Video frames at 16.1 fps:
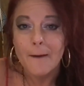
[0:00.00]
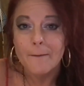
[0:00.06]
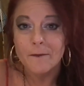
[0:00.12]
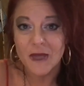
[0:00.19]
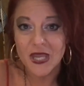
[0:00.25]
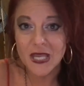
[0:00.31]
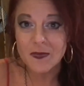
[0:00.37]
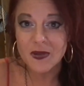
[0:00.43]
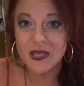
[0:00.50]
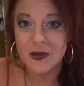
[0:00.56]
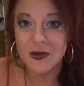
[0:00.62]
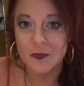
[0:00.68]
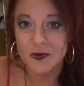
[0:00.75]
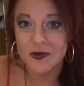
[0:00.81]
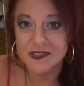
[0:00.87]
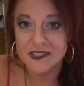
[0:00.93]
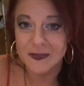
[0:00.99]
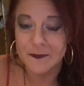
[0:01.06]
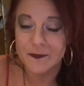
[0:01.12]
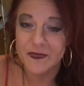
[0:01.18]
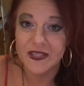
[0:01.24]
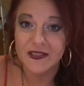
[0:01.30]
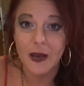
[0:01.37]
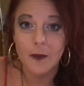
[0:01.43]
Maybe it was
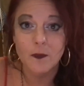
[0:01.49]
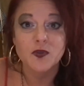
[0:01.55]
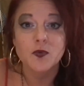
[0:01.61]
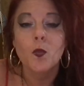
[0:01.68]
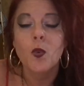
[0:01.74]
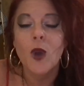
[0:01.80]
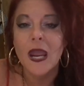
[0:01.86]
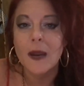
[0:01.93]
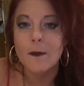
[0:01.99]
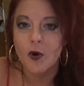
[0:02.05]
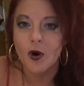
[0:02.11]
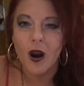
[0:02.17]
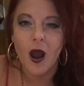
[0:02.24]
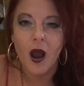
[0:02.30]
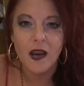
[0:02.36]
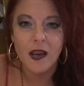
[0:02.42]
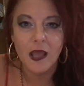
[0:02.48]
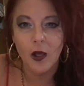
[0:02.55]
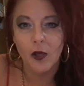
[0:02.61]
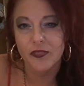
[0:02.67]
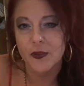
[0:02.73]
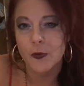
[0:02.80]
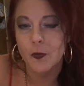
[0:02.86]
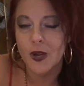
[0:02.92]
something that was way more
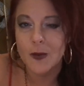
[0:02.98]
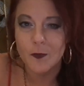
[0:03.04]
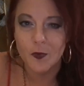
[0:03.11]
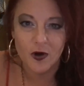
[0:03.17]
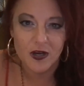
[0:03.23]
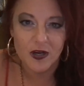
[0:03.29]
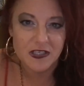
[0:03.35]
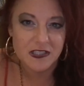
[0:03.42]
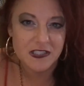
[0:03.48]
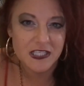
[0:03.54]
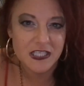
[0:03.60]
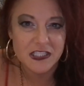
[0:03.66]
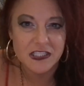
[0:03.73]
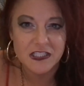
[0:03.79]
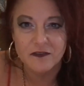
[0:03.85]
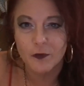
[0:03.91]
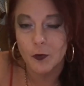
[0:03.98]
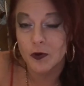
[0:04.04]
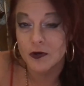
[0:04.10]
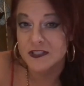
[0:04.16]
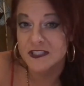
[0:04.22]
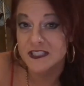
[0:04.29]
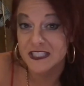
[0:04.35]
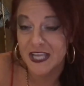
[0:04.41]
unhealthy, way more addictive
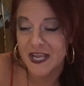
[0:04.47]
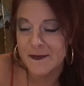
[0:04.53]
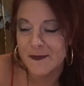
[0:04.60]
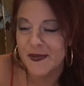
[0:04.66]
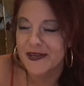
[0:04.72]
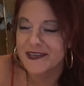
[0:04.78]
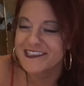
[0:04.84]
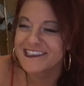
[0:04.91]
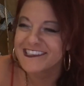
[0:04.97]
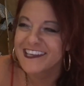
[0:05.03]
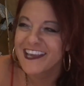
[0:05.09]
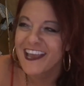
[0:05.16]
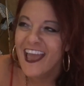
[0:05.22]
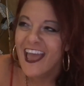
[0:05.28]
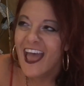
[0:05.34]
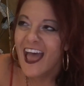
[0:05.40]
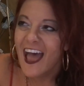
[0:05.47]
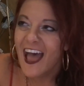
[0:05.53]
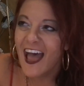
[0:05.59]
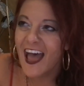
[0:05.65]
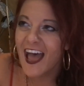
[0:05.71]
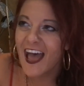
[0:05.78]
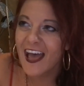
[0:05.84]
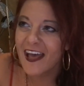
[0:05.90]
or escapist.
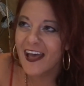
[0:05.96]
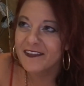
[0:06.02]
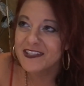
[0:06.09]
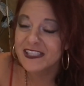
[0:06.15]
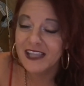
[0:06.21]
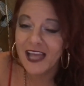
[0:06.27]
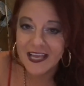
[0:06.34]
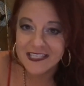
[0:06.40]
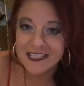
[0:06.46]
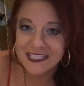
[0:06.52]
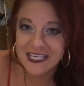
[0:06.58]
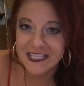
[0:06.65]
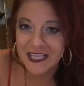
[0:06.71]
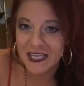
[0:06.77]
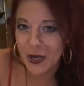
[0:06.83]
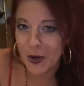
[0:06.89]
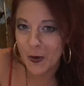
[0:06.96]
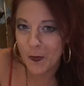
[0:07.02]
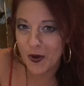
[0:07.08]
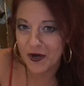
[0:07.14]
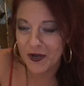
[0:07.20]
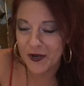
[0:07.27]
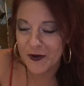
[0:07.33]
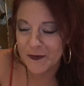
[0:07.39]
And the last thing that I
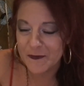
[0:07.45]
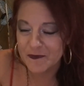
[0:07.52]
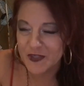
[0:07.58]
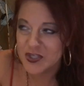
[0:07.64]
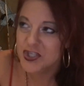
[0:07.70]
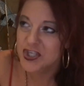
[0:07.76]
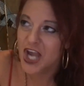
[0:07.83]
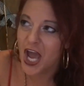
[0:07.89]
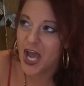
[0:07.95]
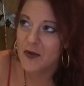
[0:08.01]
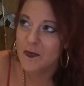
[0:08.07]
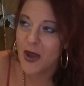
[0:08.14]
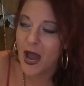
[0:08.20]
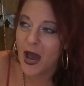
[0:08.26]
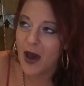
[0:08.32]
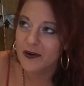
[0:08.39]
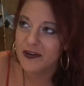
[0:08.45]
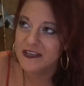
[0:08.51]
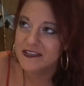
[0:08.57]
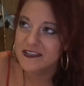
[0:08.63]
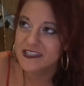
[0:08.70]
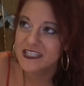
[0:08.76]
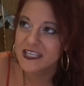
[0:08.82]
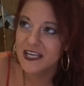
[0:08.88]
want to chat about
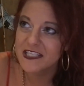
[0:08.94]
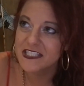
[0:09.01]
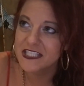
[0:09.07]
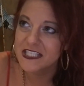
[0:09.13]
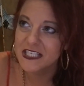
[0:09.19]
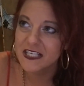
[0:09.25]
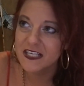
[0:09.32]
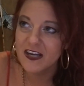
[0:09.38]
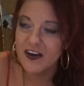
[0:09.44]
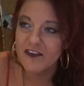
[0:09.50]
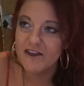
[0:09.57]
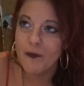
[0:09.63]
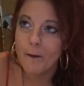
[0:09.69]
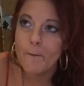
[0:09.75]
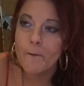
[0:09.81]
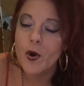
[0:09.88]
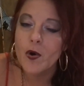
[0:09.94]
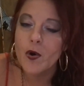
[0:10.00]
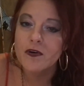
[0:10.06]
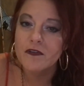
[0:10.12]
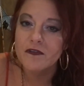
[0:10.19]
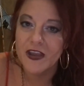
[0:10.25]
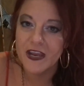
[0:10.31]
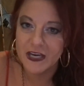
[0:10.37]
is the idea of
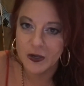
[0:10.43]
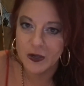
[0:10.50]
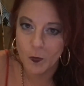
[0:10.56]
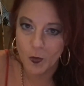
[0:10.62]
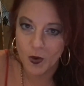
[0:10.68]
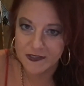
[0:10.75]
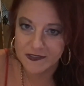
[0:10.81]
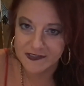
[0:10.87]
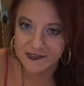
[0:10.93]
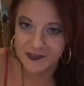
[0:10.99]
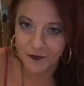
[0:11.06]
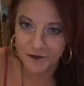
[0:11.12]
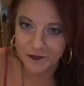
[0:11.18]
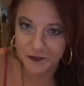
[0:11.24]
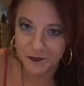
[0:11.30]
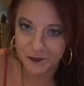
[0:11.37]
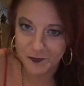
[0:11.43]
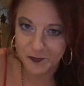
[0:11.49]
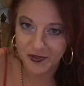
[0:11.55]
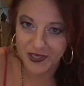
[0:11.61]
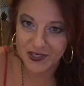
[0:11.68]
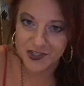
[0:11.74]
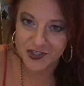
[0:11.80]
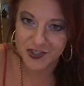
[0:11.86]
motivating oneself through
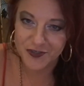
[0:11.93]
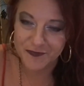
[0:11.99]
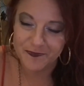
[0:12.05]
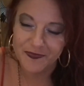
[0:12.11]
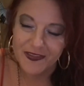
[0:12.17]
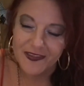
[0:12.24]
pleasure.